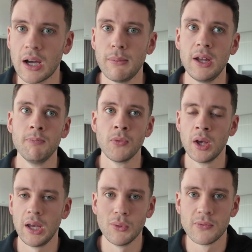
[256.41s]
I mean,
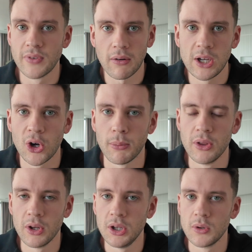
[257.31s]
it was very
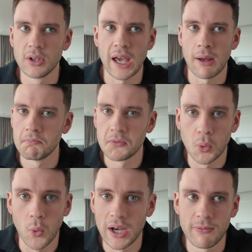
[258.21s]
common that you could get
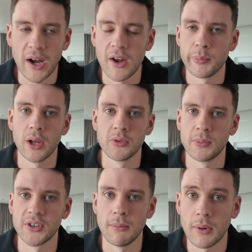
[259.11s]

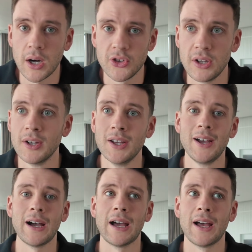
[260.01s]
25+% margin,
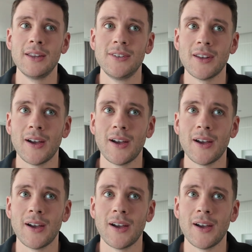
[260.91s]
and